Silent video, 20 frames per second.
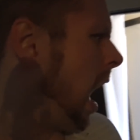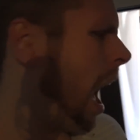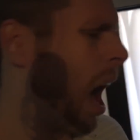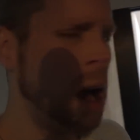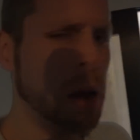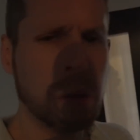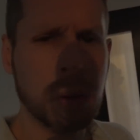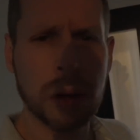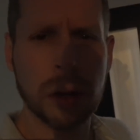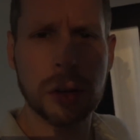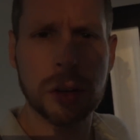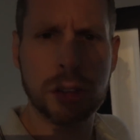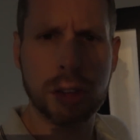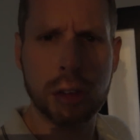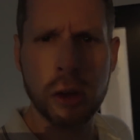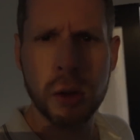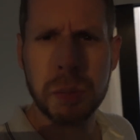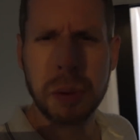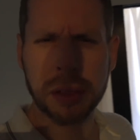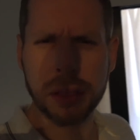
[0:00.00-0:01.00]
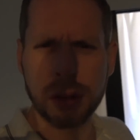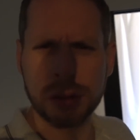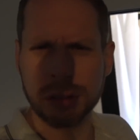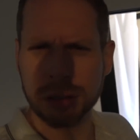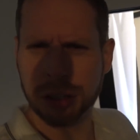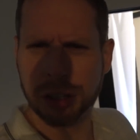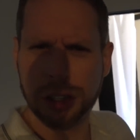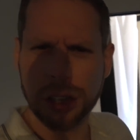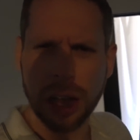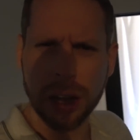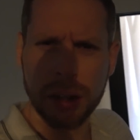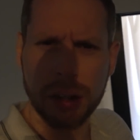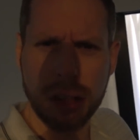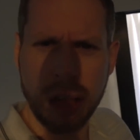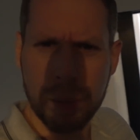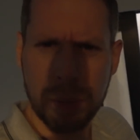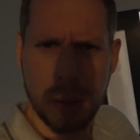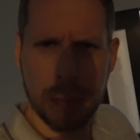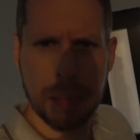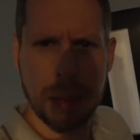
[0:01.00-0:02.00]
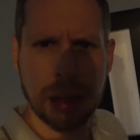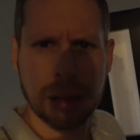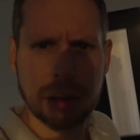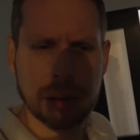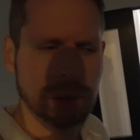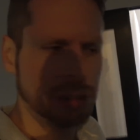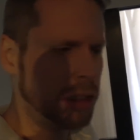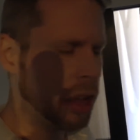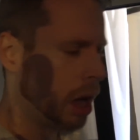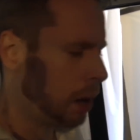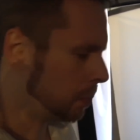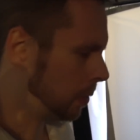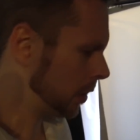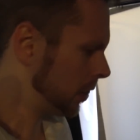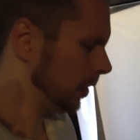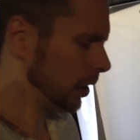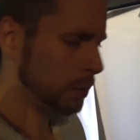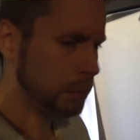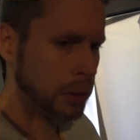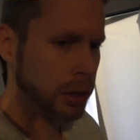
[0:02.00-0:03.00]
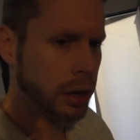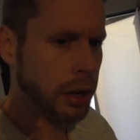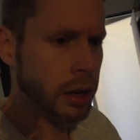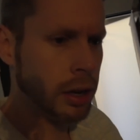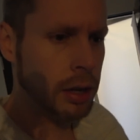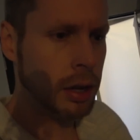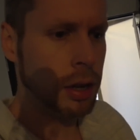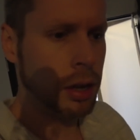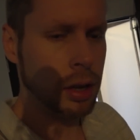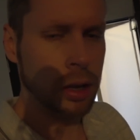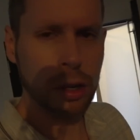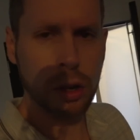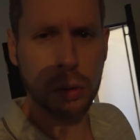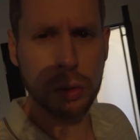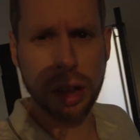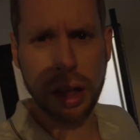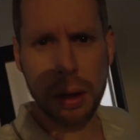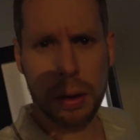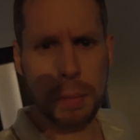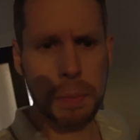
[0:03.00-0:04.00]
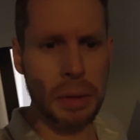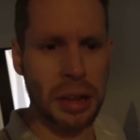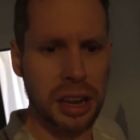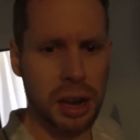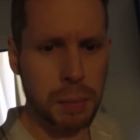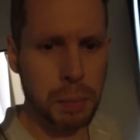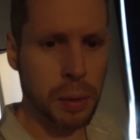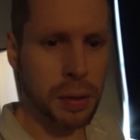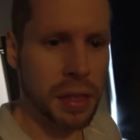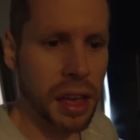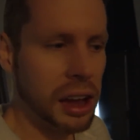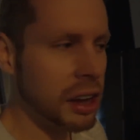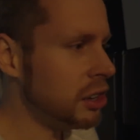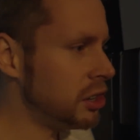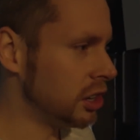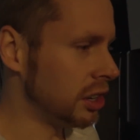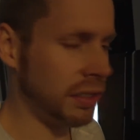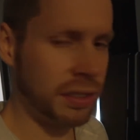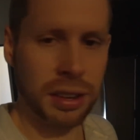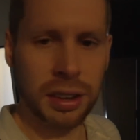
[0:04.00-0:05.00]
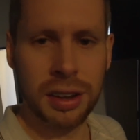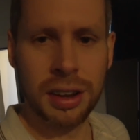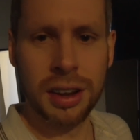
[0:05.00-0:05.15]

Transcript: hour or two, but there's a shuttle coming to pick us up. I think I'm gonna go down and meet up with Agent.